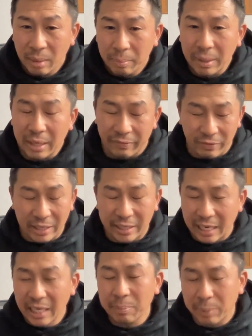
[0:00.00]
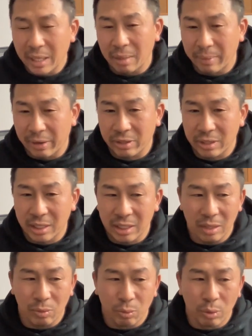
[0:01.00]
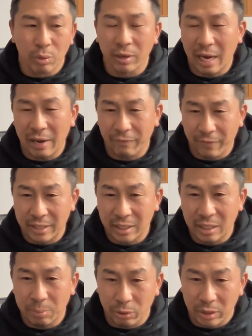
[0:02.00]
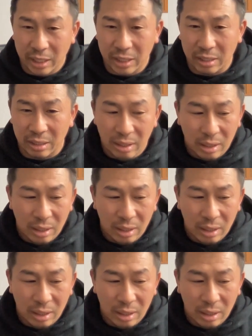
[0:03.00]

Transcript: But if they did become American citizens, we wouldn't have faced deportation.